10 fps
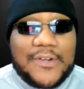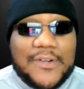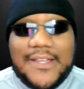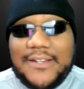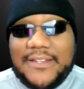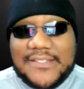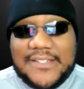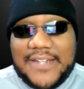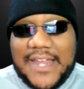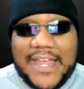or
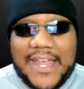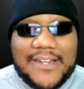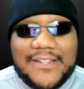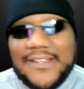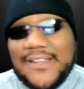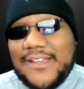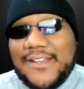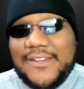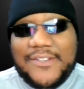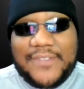this and that,
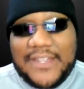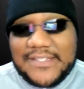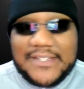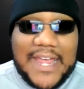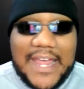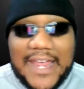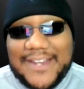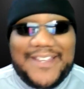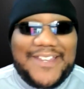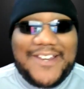do this and
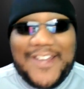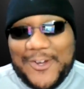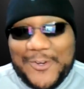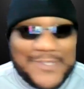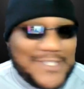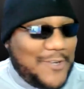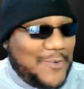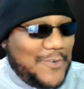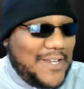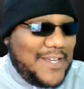that, you know.
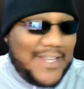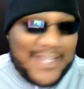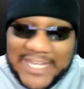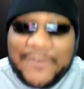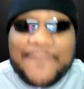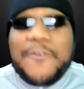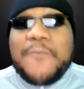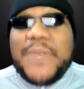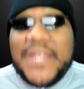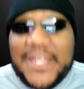So even
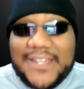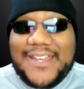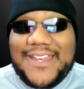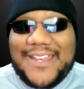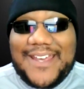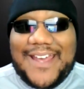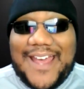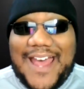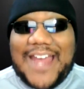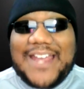for me,
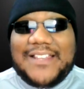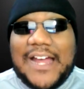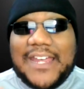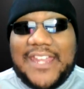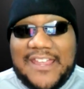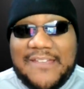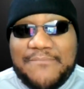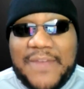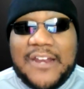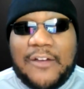I can lock
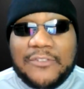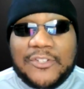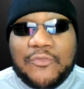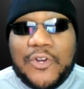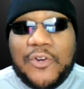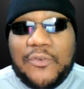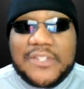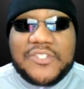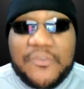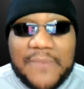in better on the road
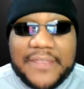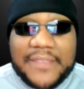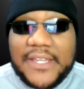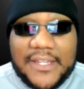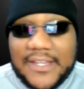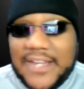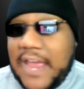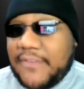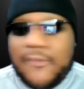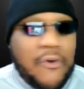and do my thing, and
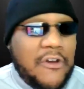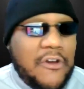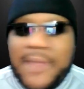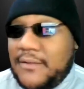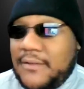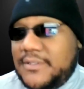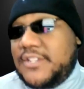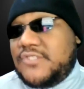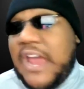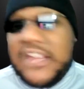I have to worry about
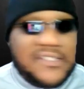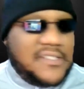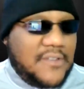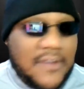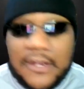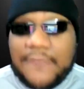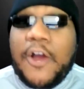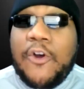distractions of